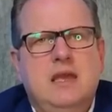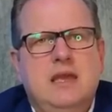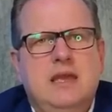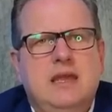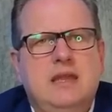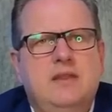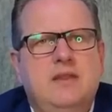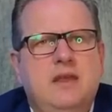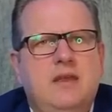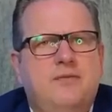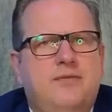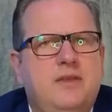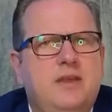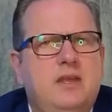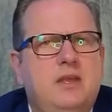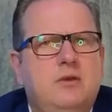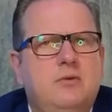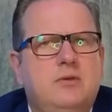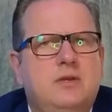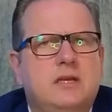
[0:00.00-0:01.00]
And if the
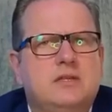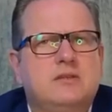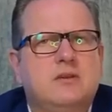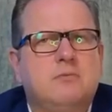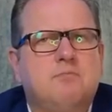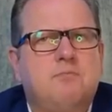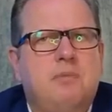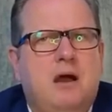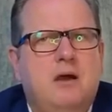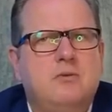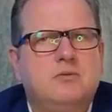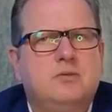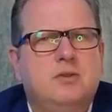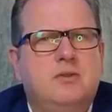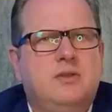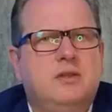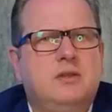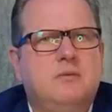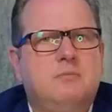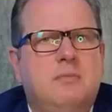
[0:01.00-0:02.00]
EU does not bow to
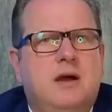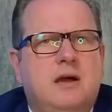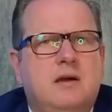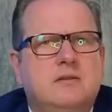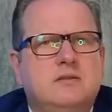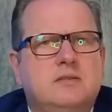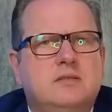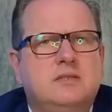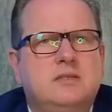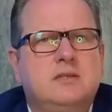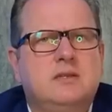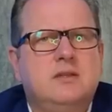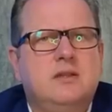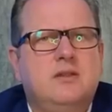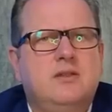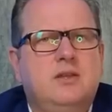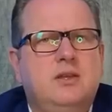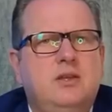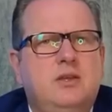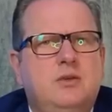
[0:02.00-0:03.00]
the demands,
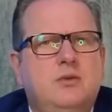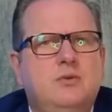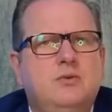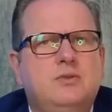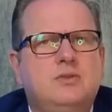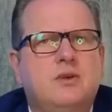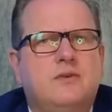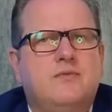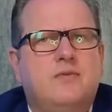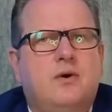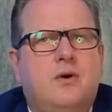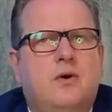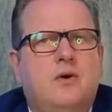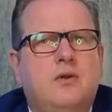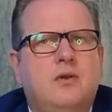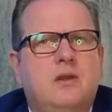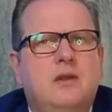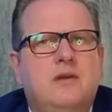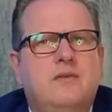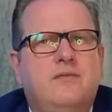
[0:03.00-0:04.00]
the use of
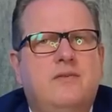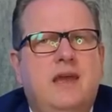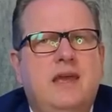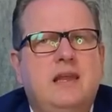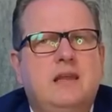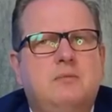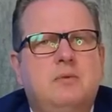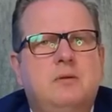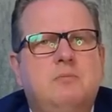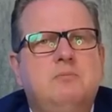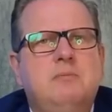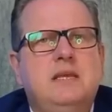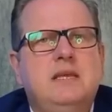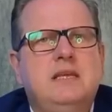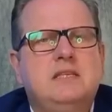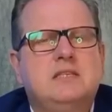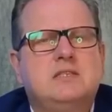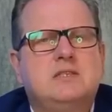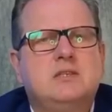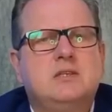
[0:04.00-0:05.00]
all available
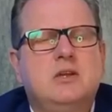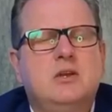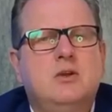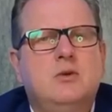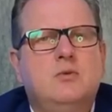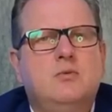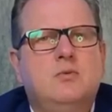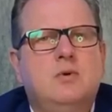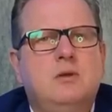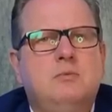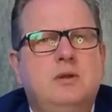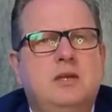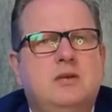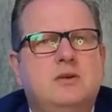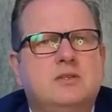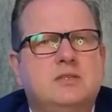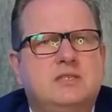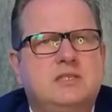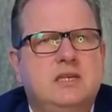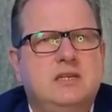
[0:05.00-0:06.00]
means will be
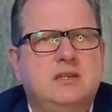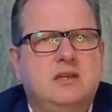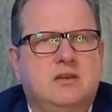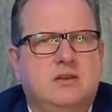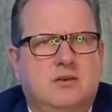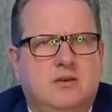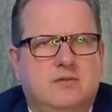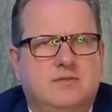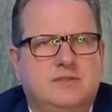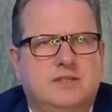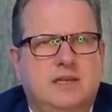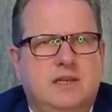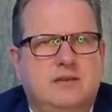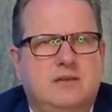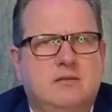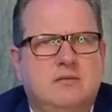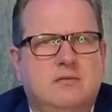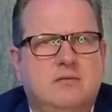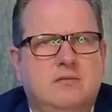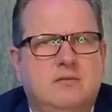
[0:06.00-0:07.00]
considered, Gove
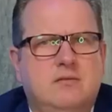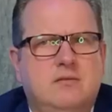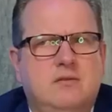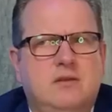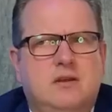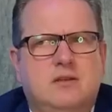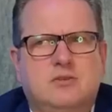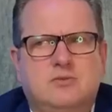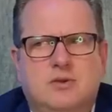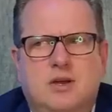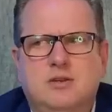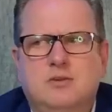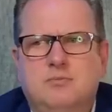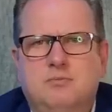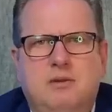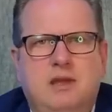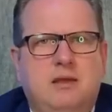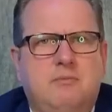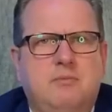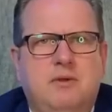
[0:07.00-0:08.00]
said. Yeah, try to
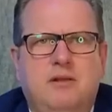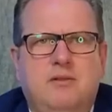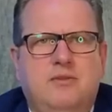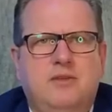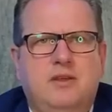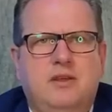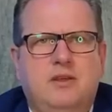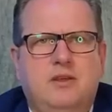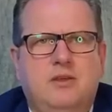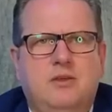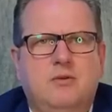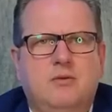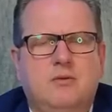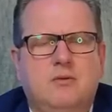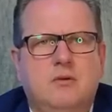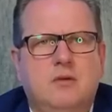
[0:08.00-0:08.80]
blackmail the EU.